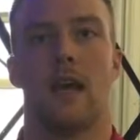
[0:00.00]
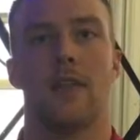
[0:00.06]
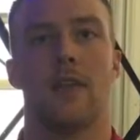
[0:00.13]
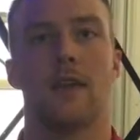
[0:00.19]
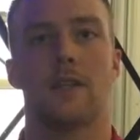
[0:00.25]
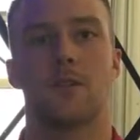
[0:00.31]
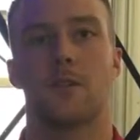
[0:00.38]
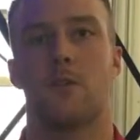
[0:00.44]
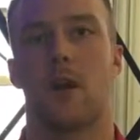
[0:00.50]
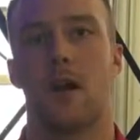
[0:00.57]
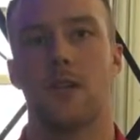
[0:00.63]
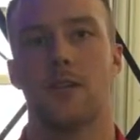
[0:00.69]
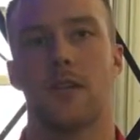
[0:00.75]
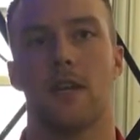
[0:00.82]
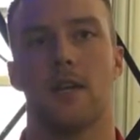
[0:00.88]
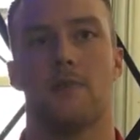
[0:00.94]
Thanks for
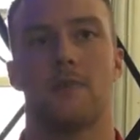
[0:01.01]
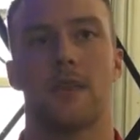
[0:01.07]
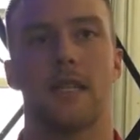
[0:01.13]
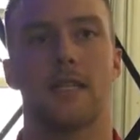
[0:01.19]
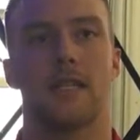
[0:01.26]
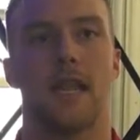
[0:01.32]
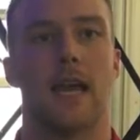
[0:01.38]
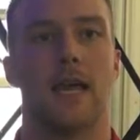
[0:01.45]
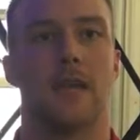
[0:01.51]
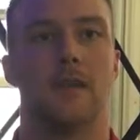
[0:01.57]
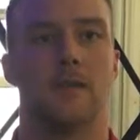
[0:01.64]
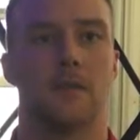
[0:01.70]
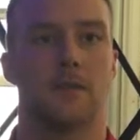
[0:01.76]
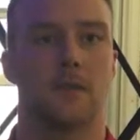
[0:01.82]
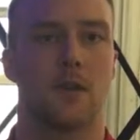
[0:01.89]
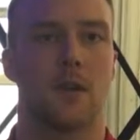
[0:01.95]
watching, and please like and
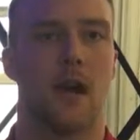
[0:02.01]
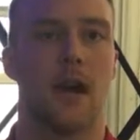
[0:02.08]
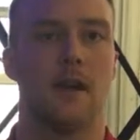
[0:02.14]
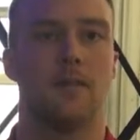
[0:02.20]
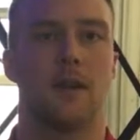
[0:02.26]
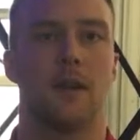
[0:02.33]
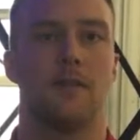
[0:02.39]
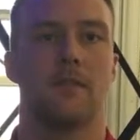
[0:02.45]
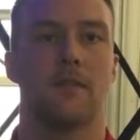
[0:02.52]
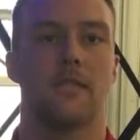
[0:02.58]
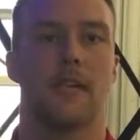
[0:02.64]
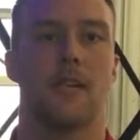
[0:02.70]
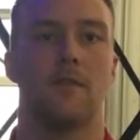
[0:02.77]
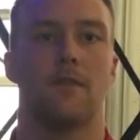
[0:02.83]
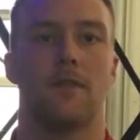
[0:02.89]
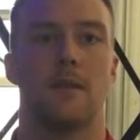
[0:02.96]
subscribe and give us
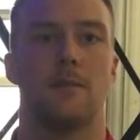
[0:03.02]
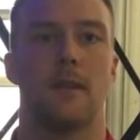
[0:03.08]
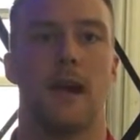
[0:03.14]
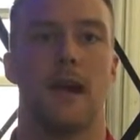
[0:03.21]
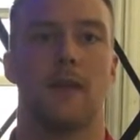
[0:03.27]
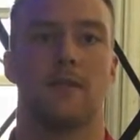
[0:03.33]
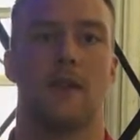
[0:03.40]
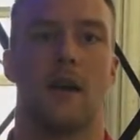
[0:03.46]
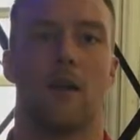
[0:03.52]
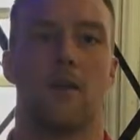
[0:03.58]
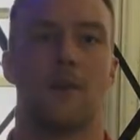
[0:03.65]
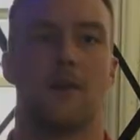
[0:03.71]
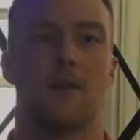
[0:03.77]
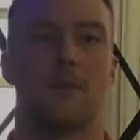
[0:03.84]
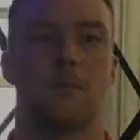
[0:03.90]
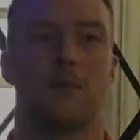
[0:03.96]
any feedback of how we
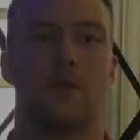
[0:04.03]
can